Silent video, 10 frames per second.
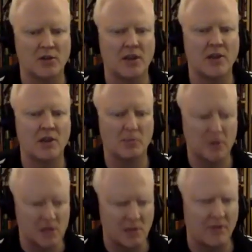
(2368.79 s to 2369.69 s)
and then he'll
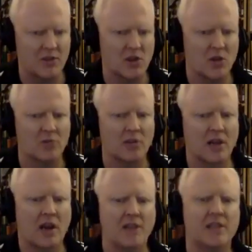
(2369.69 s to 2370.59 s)
put some of his own
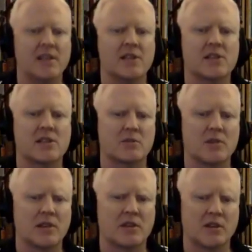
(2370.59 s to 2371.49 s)
like ideas into
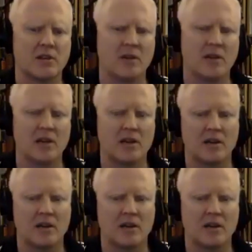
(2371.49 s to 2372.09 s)
it, and